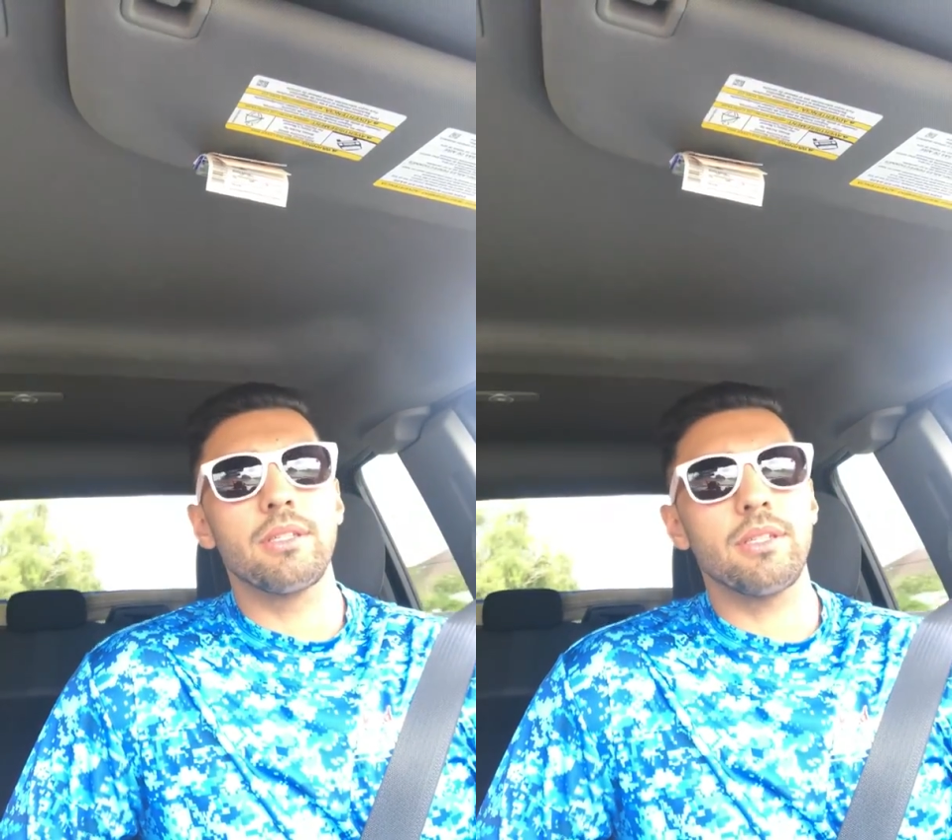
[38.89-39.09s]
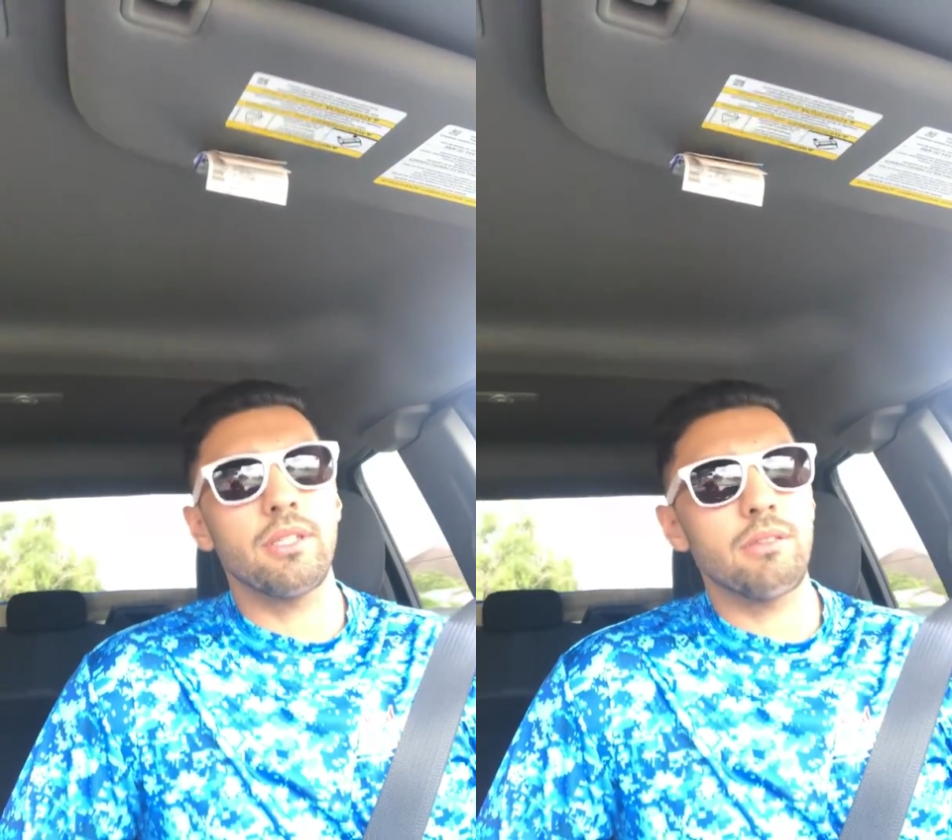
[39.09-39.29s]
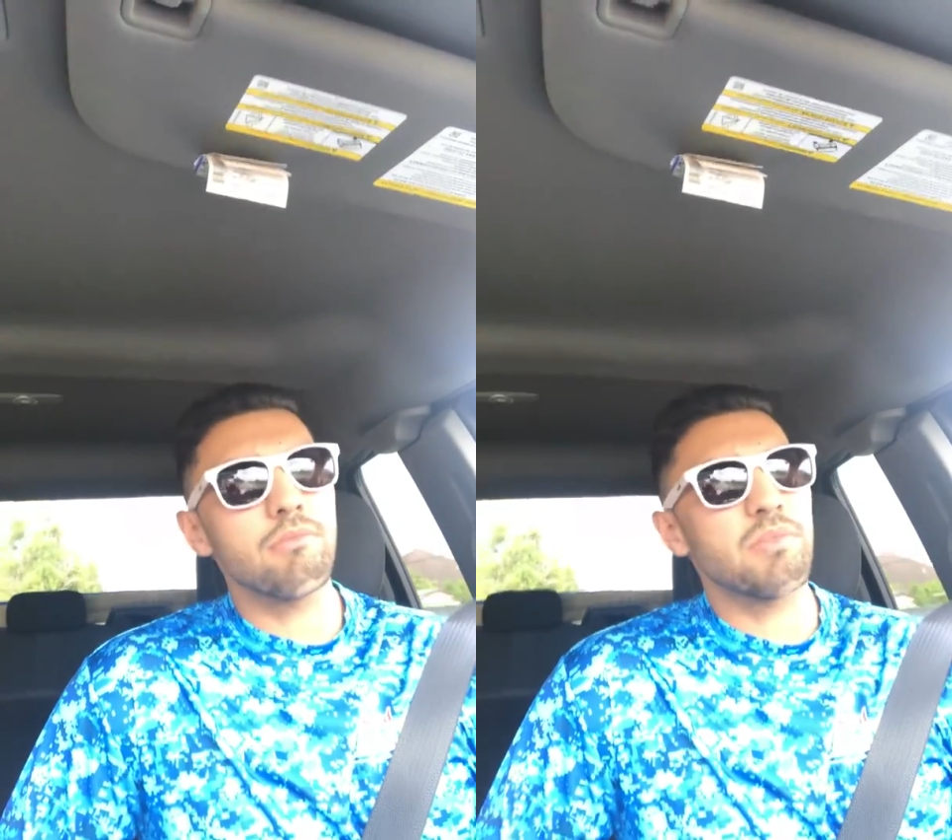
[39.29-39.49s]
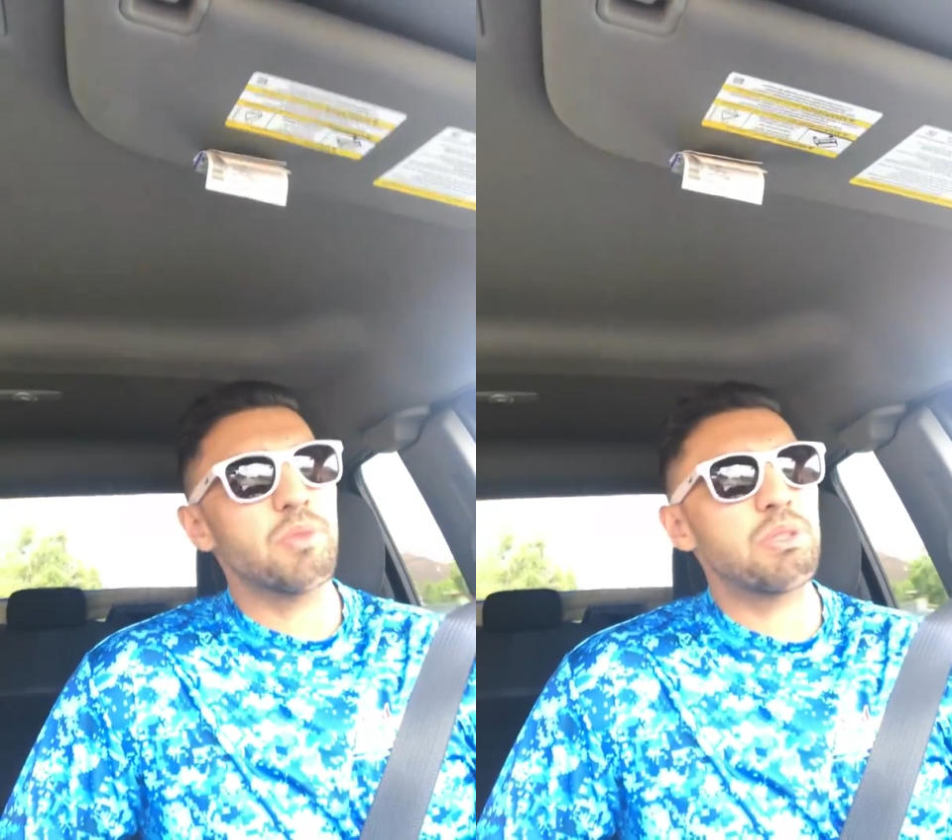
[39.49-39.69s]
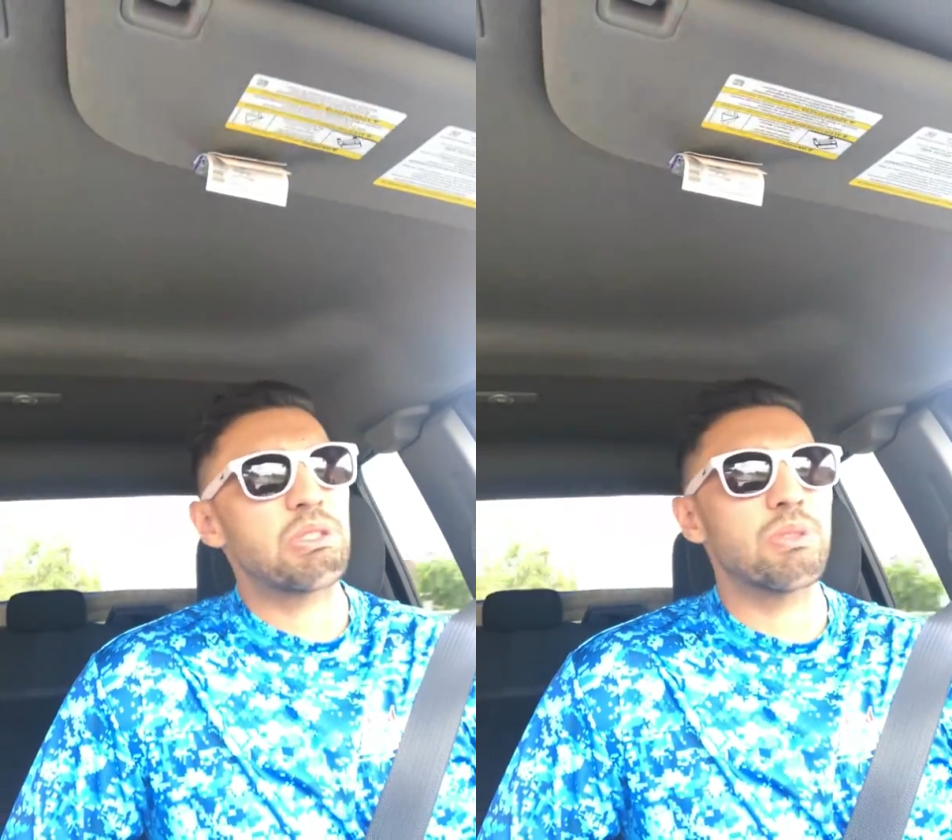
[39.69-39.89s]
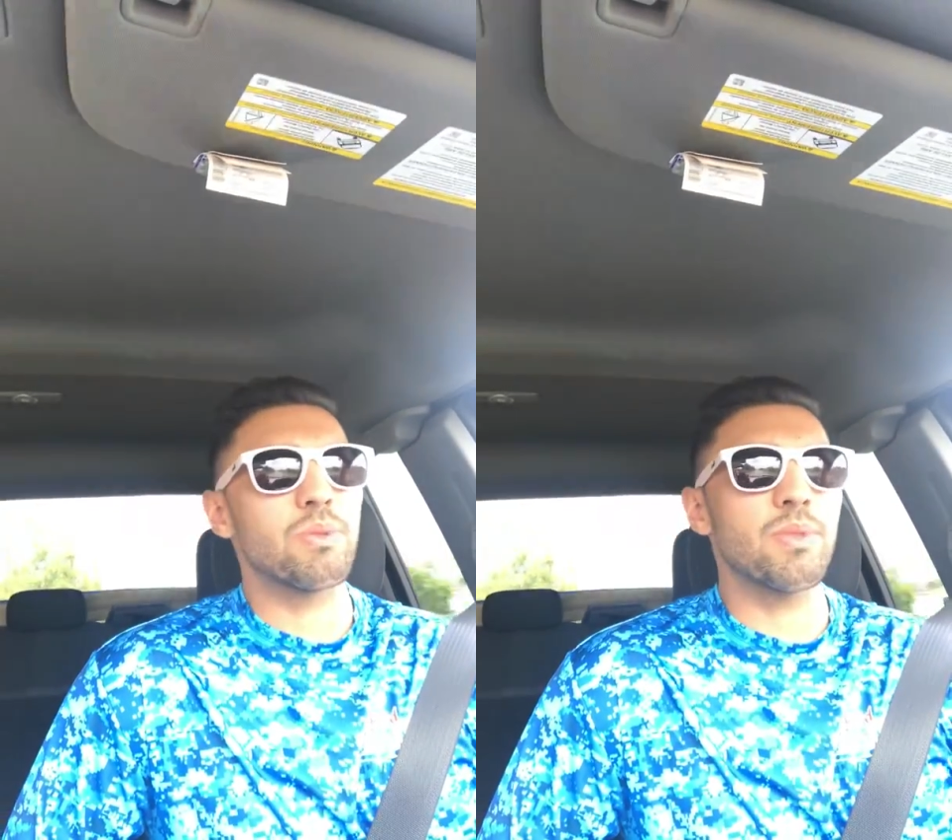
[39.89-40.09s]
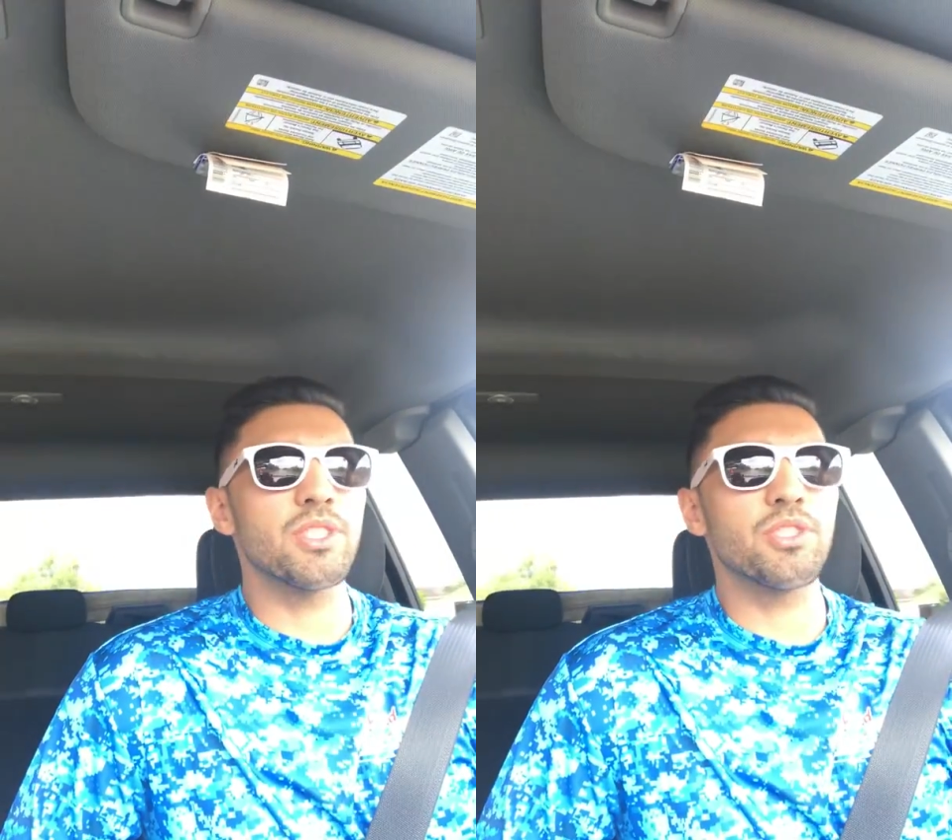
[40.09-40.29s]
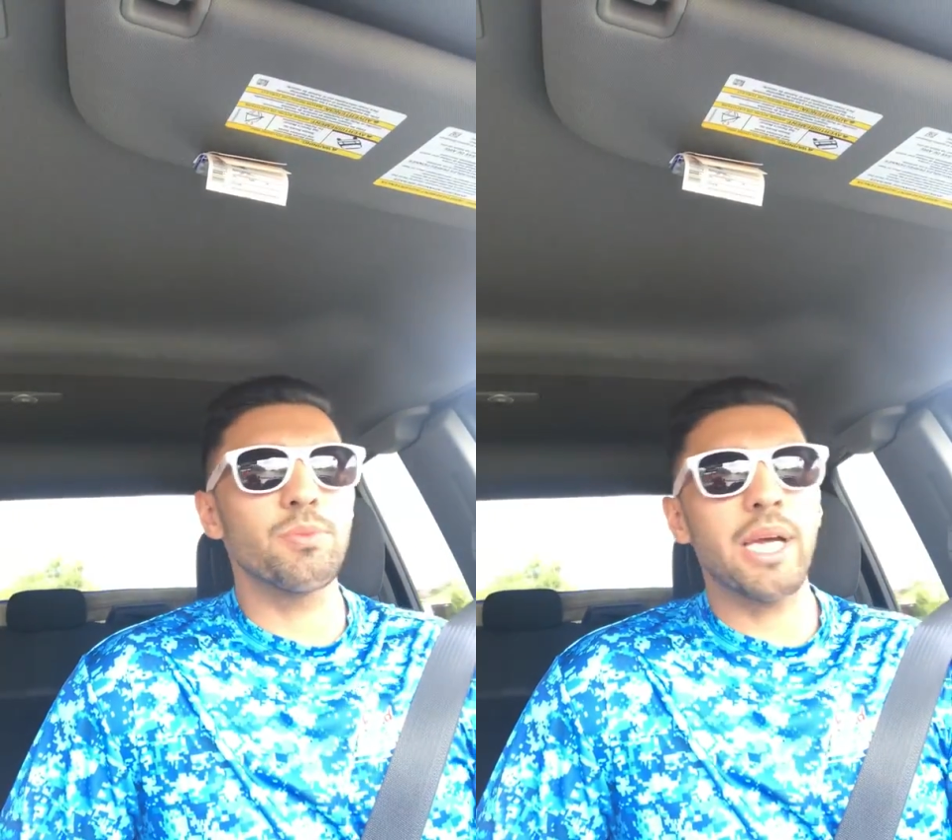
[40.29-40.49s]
you know, it wasn't too